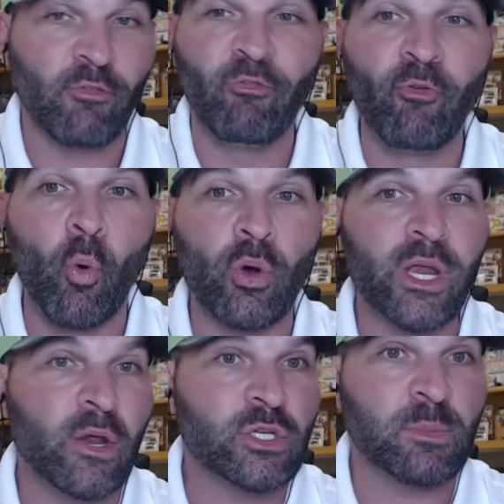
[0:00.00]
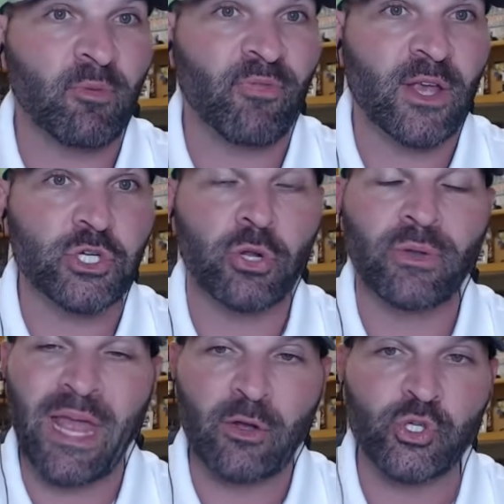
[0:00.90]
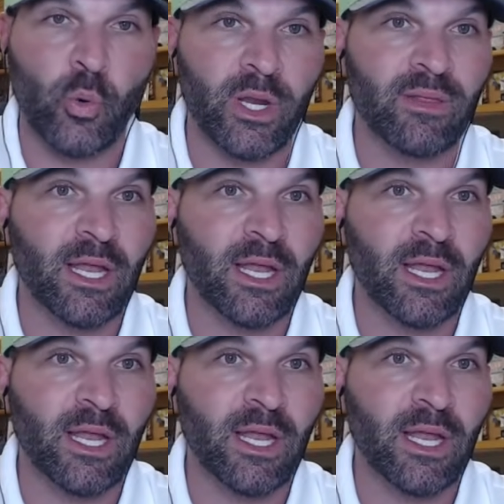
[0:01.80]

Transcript: 4 years of professional, now joining